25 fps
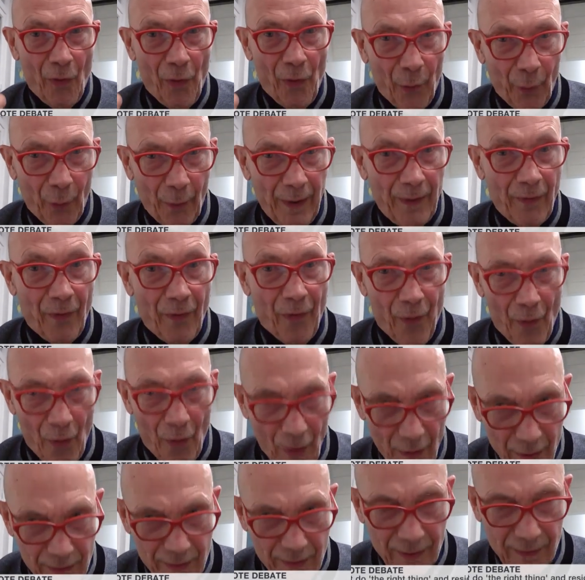the
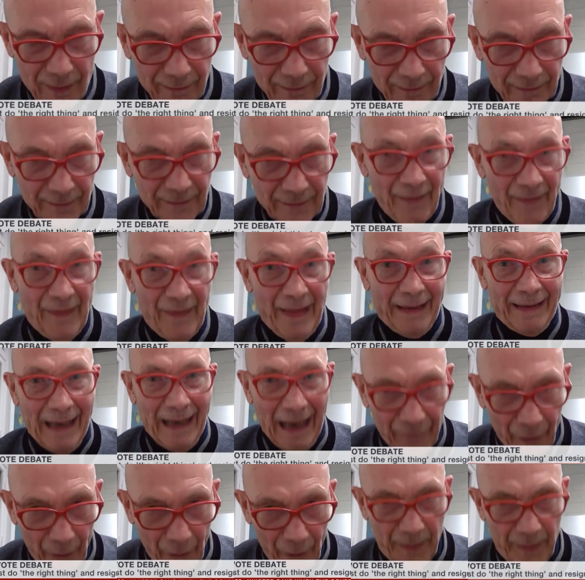3/3 that
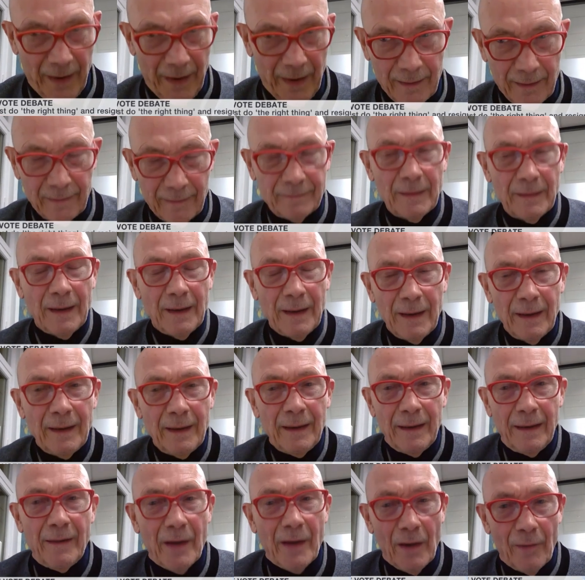have appeared
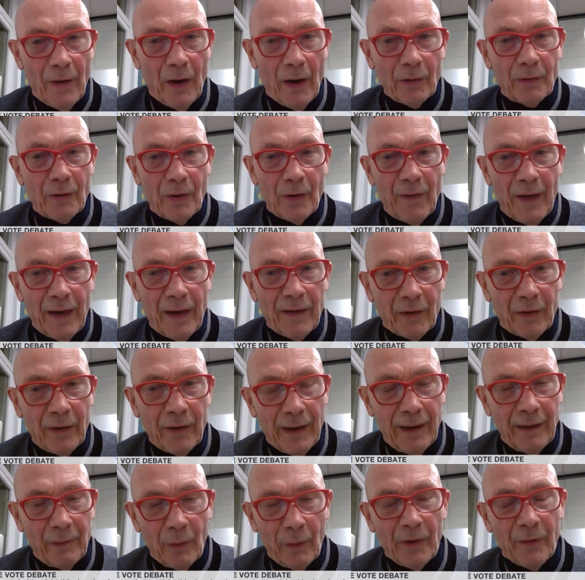in the vote of
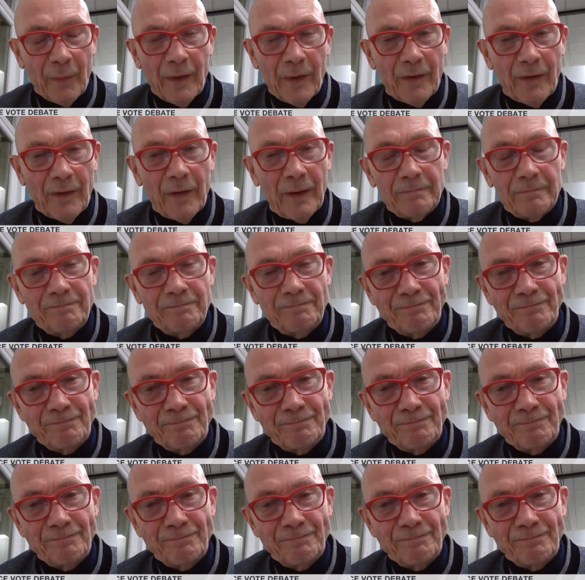yesterday in Westminster.